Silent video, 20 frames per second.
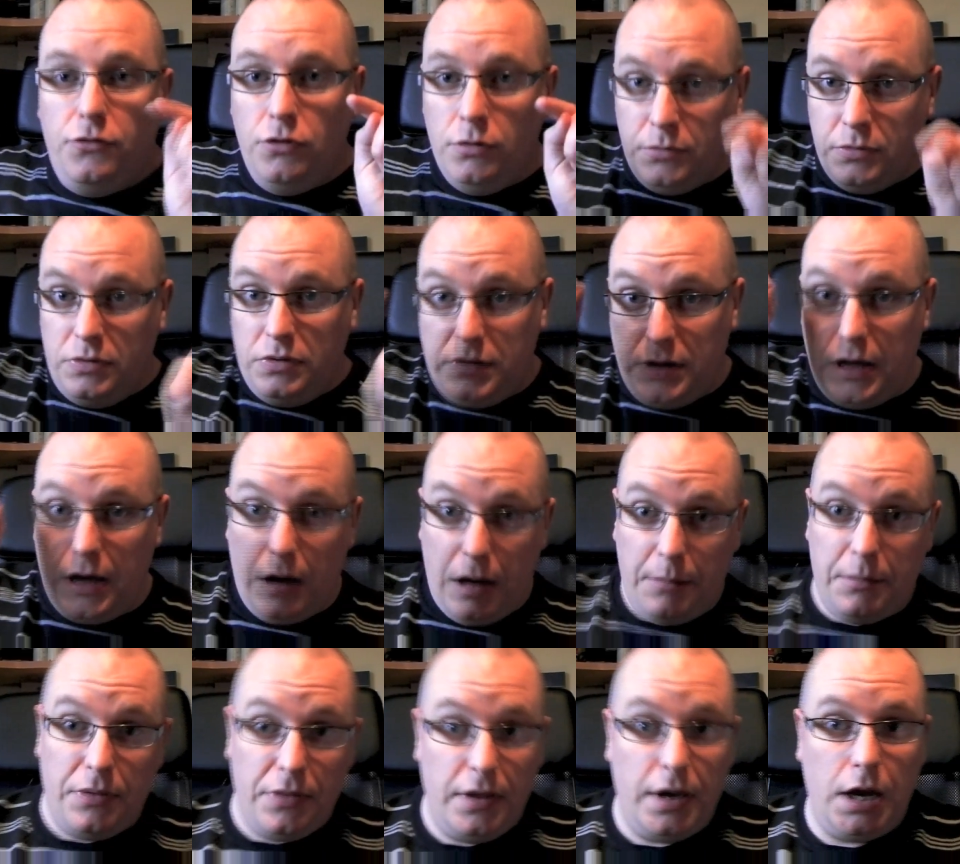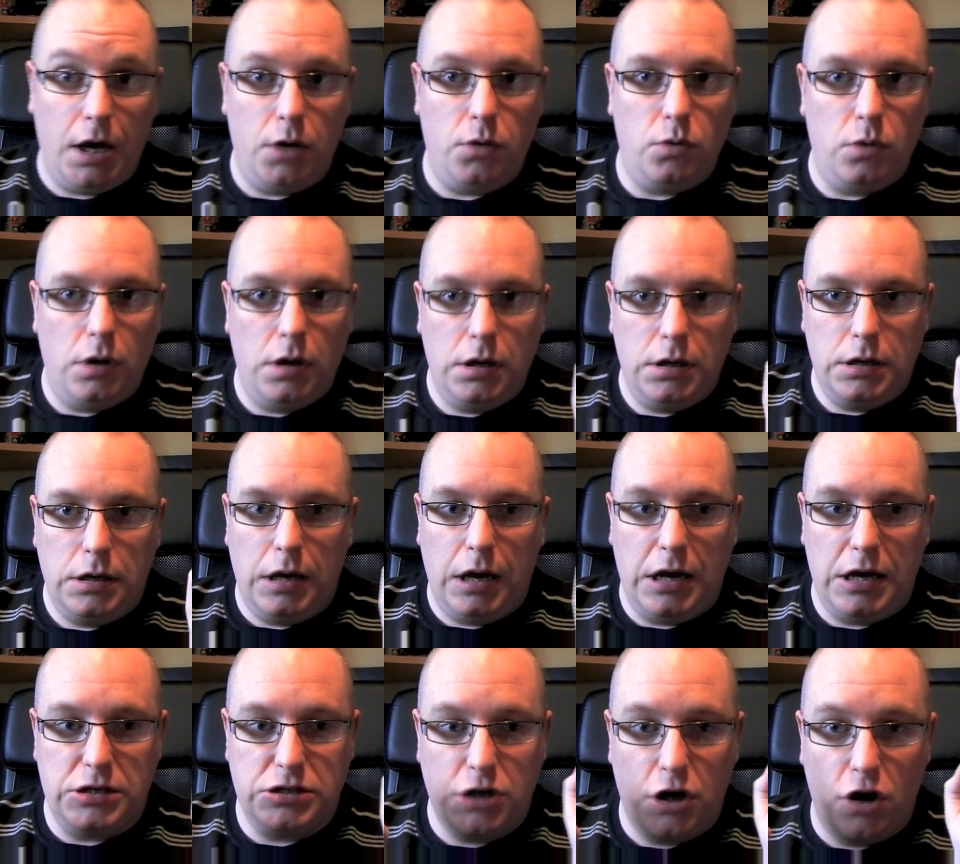room I'm in now
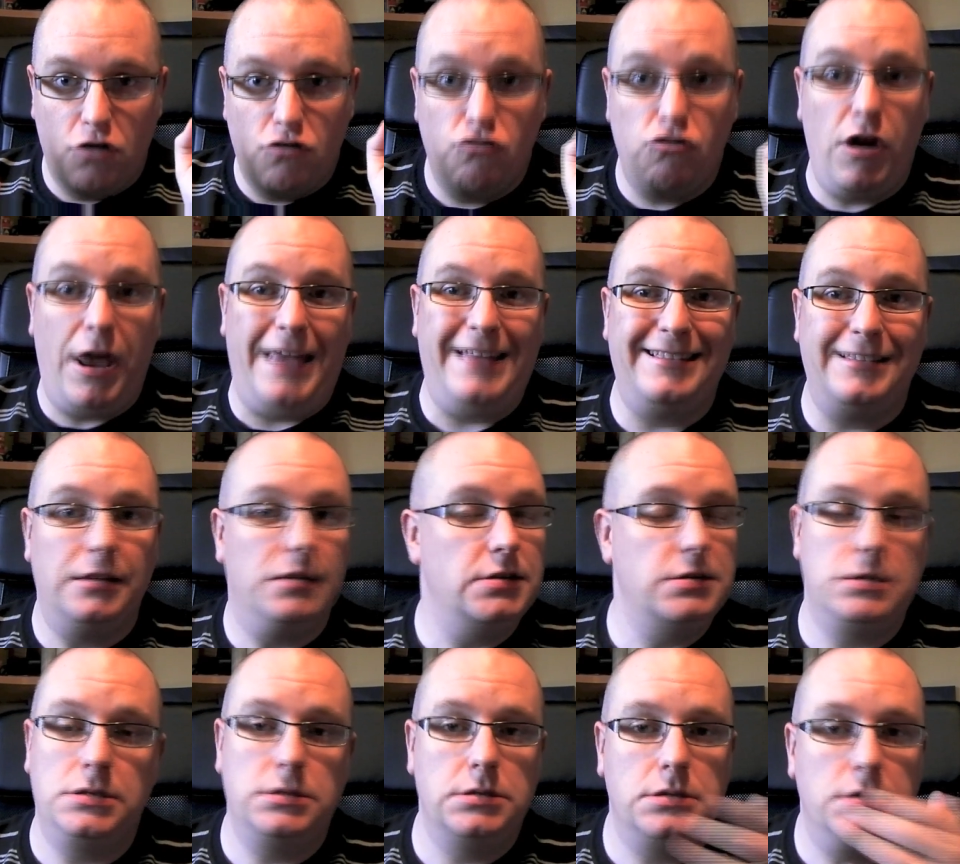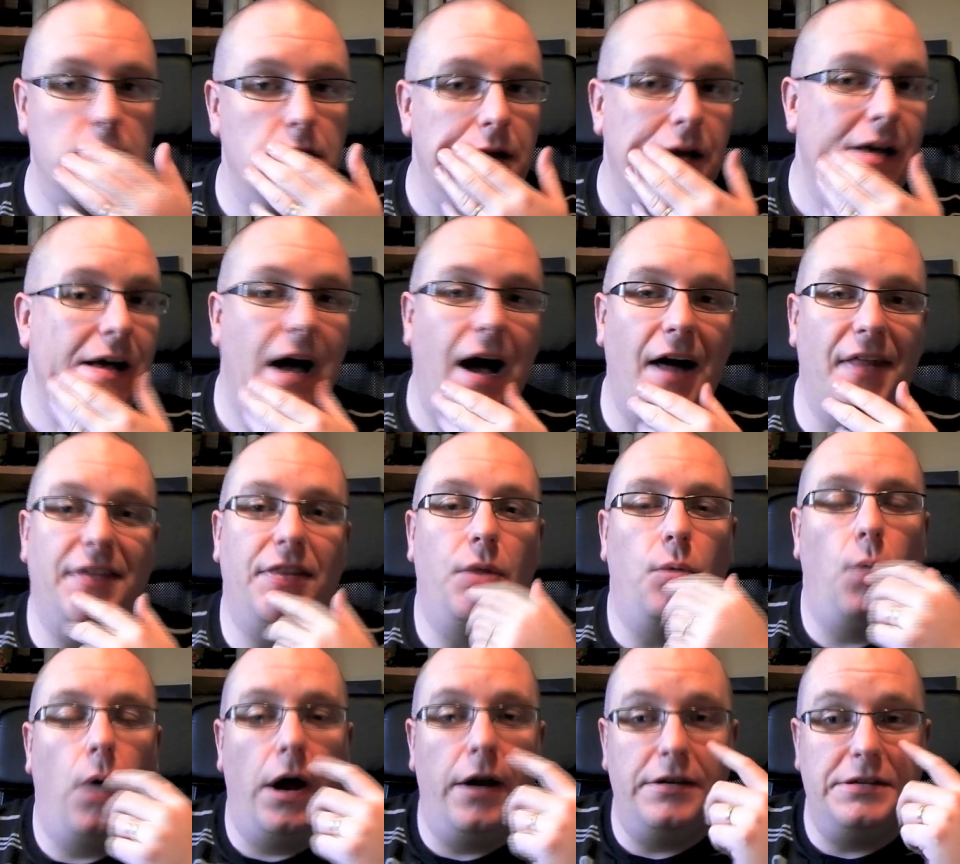has horrendous, I think the
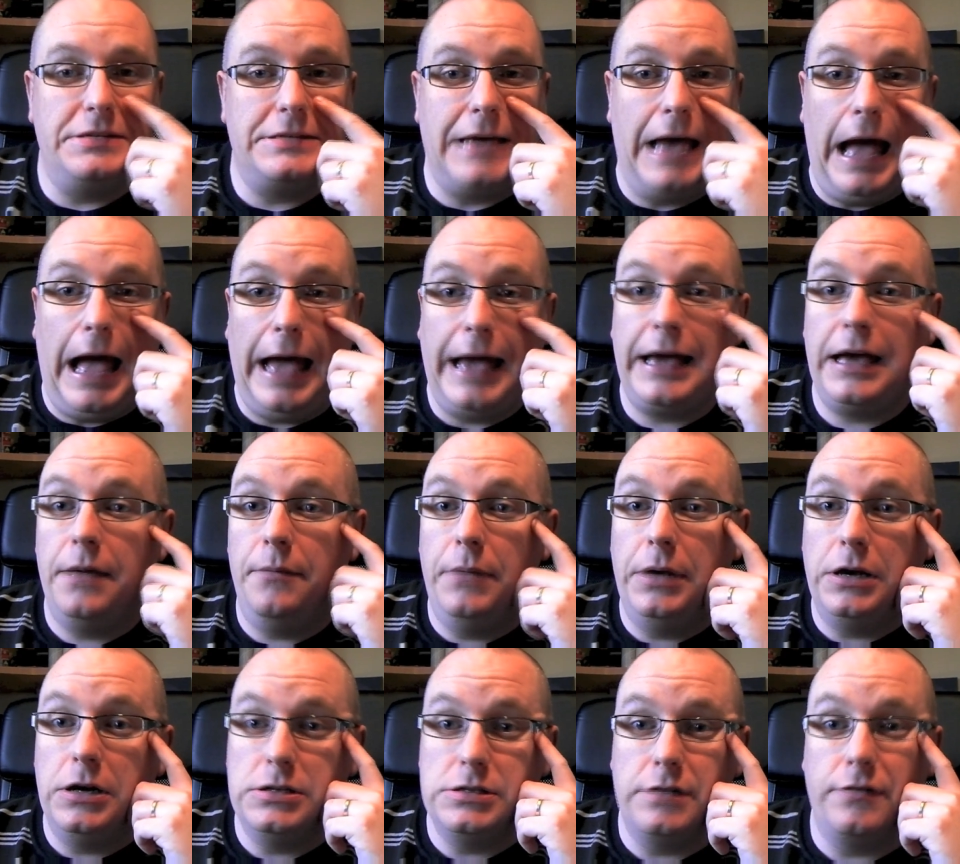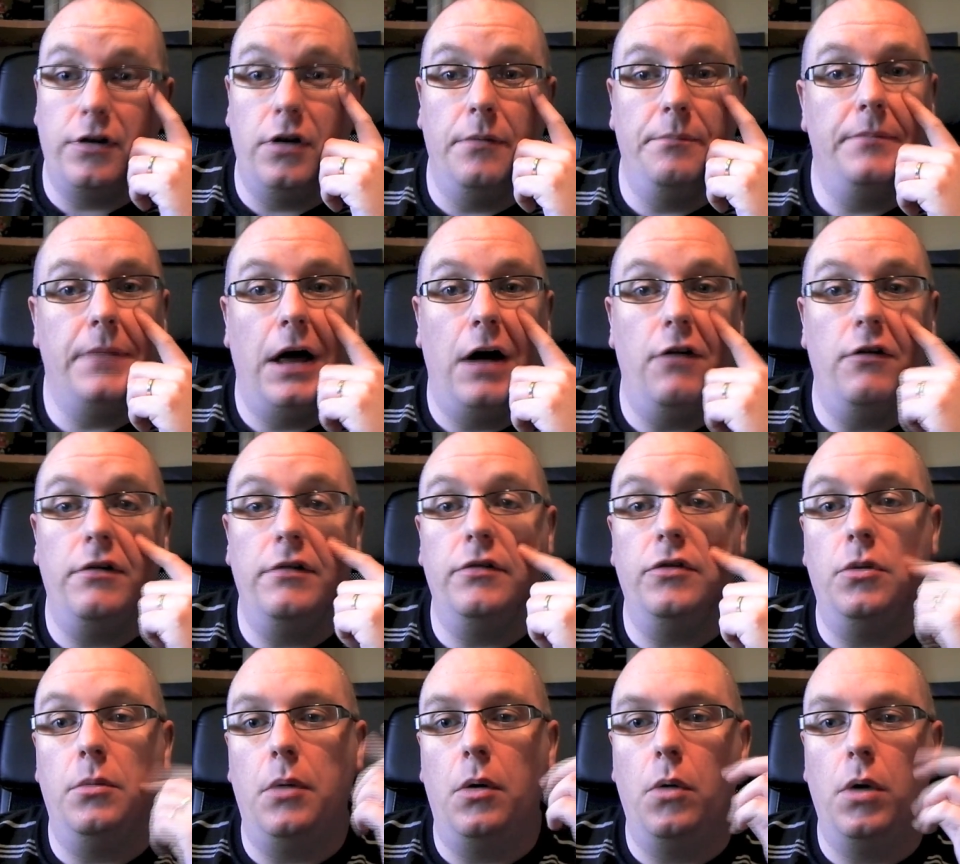wiring's cack, because I've got,
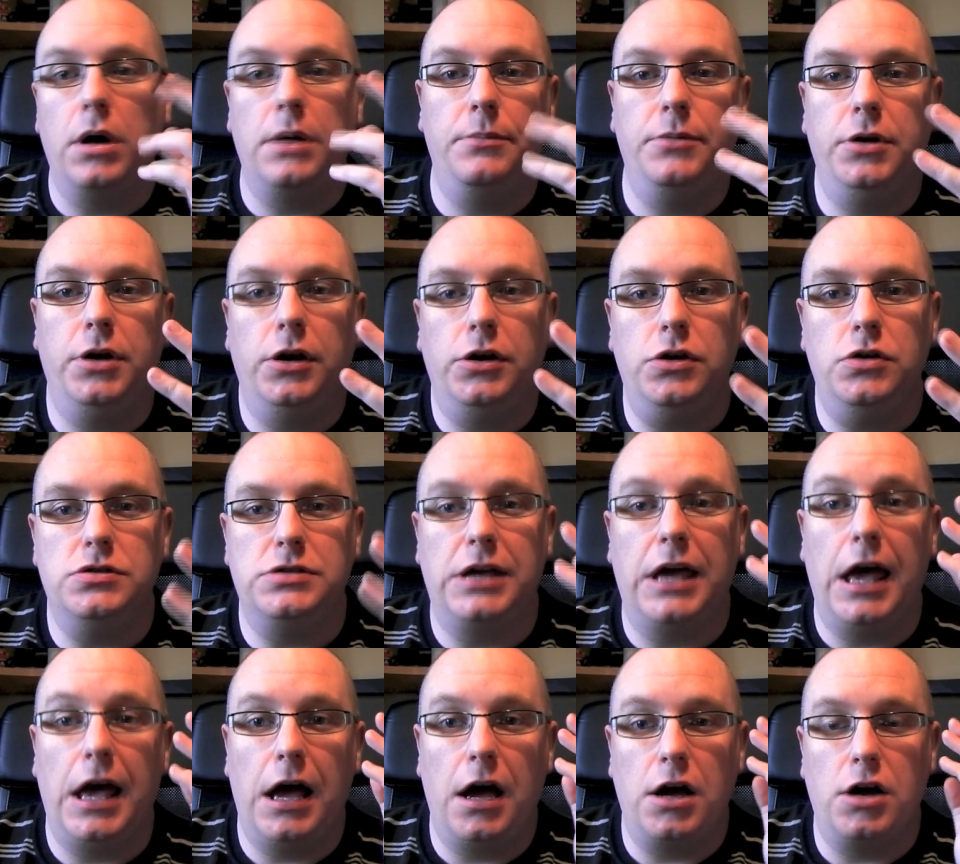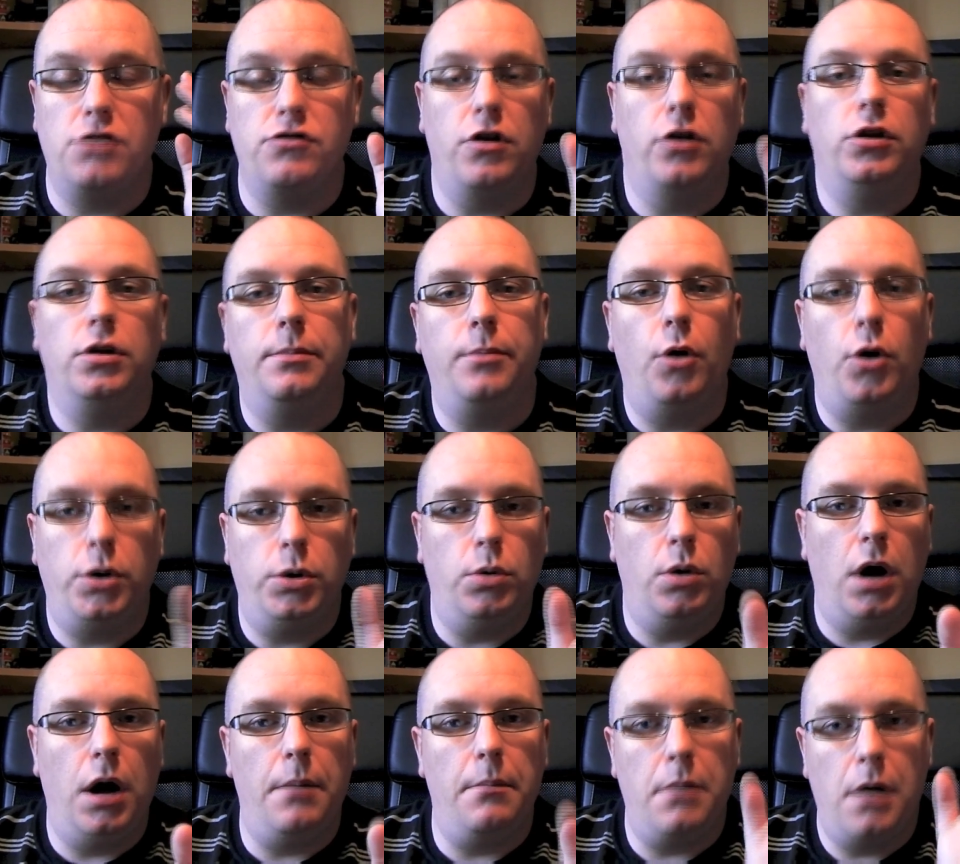no matter what computer I use, I get ground loop audio
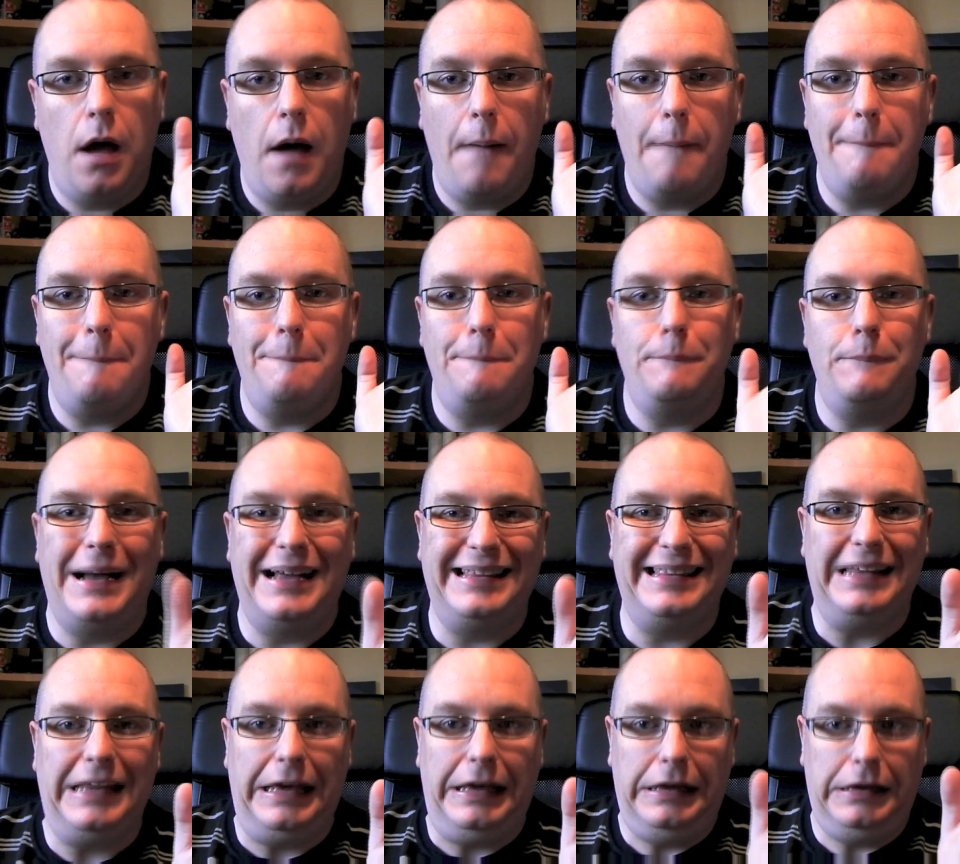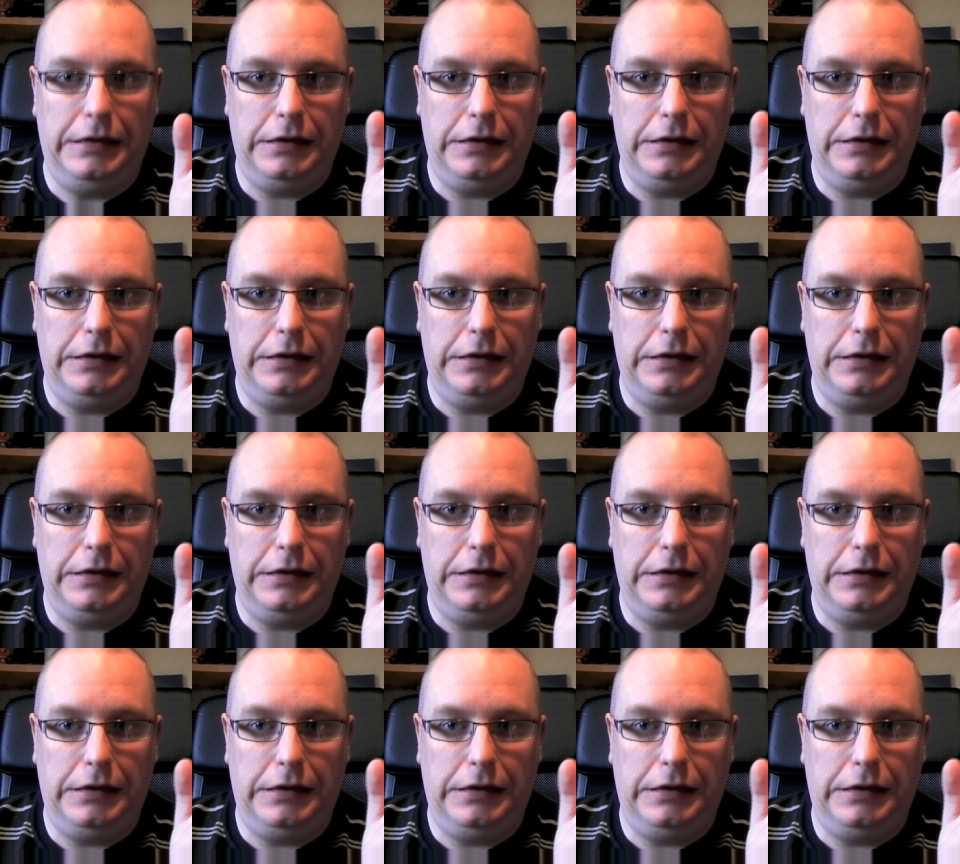hum badly.